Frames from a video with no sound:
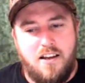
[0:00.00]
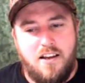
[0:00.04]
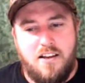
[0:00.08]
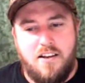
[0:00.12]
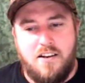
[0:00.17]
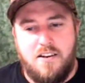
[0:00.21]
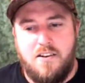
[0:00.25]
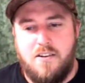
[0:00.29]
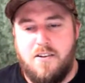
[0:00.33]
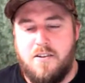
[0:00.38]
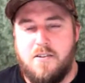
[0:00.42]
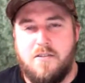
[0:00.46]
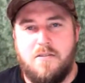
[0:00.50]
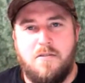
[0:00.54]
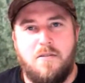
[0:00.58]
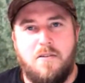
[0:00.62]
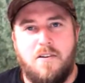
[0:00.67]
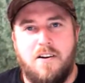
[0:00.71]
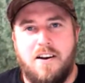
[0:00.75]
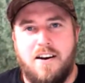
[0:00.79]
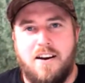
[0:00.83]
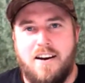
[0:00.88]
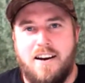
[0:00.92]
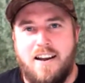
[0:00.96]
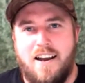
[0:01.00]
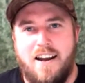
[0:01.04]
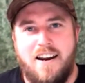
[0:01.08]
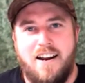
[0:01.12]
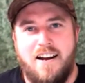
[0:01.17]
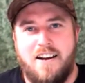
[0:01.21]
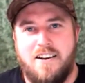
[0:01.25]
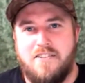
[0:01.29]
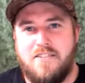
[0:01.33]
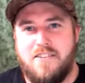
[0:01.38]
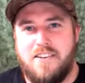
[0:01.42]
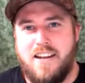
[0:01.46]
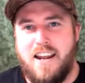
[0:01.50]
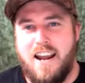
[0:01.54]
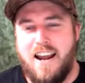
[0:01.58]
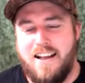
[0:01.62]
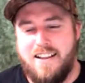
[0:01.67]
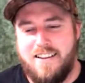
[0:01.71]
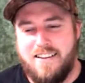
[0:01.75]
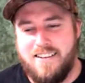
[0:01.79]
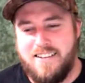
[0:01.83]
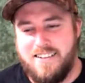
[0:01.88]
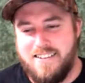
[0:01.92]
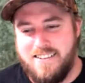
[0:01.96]
not quite an 800
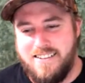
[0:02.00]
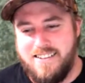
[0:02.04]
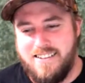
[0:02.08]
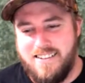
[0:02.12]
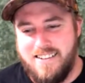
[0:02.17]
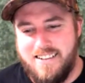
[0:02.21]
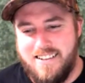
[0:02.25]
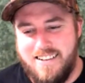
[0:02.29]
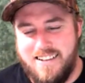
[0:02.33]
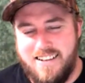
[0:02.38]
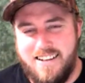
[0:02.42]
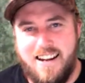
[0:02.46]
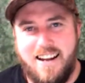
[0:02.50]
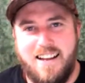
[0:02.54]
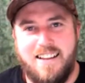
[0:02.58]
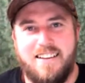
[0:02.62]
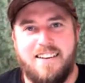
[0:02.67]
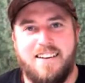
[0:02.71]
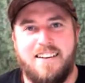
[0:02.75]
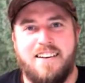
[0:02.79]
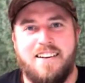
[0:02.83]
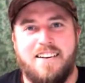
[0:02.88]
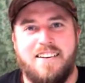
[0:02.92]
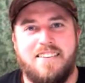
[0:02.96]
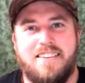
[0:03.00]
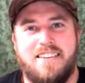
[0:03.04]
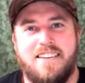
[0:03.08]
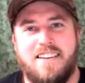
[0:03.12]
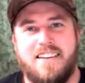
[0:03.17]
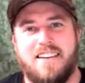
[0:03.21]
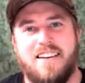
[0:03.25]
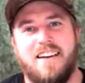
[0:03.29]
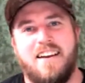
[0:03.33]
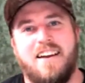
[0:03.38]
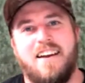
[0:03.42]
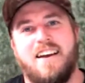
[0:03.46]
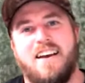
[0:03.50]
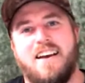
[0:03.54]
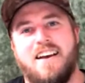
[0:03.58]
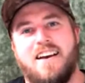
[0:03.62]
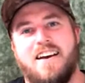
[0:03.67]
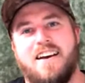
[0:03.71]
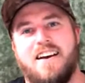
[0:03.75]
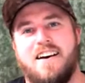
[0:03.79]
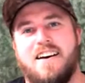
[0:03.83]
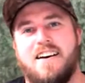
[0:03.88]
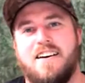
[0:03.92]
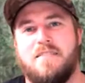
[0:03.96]
gallon, I don't think.
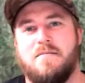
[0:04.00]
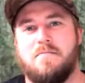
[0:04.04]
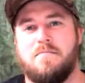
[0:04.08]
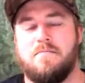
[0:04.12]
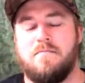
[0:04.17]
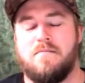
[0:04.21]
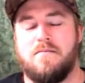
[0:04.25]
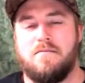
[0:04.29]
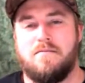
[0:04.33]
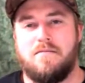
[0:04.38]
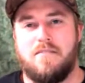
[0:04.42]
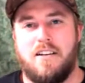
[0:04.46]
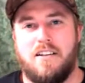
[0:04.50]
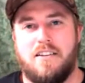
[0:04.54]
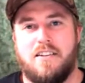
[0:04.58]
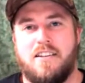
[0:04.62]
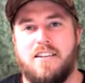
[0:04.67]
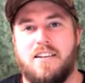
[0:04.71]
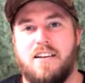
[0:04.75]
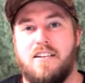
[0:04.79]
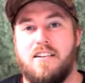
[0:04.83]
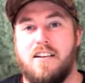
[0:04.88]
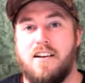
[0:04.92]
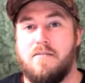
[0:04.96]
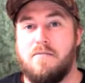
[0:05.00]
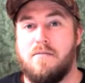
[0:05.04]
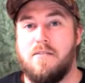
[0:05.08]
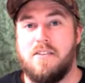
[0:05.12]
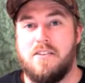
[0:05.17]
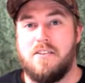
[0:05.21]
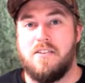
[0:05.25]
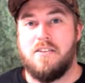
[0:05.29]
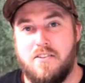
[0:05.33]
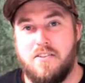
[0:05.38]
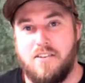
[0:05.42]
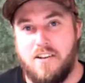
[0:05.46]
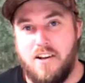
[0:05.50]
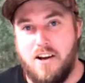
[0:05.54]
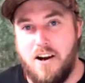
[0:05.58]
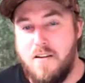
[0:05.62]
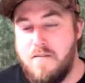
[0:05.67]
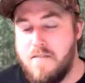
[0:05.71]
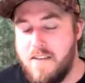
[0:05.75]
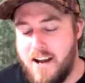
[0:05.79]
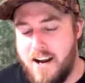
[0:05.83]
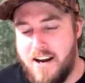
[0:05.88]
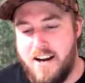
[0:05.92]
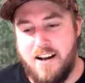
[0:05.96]
I think I'll have one literally
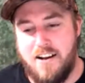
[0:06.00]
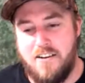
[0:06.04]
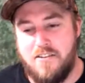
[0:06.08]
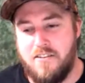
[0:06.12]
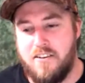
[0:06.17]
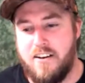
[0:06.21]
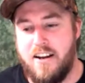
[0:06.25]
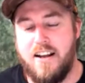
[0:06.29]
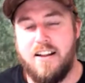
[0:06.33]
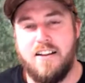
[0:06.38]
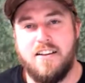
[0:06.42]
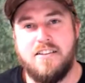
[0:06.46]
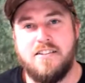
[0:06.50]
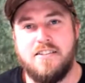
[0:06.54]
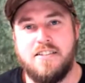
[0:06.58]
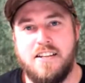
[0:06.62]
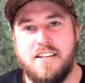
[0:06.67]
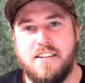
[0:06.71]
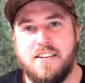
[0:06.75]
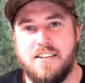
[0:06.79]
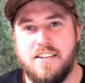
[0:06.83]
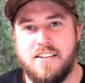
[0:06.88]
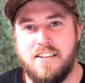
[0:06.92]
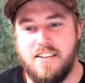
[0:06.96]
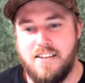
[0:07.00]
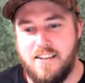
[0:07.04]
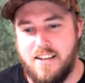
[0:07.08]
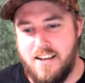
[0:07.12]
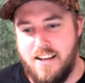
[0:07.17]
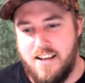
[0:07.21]
over 800 gallons in the